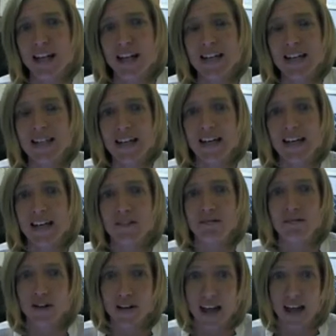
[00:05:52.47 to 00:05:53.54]
and digging
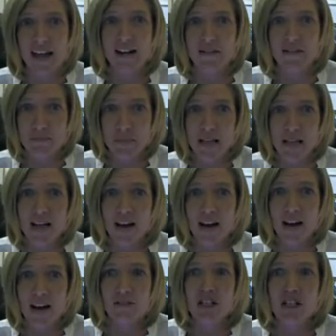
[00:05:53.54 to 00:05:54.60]
for negative media
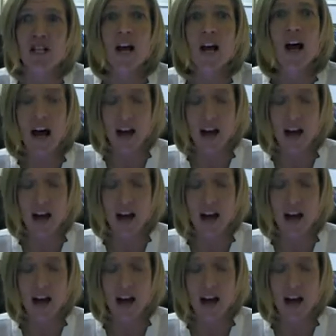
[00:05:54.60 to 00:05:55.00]
coverage.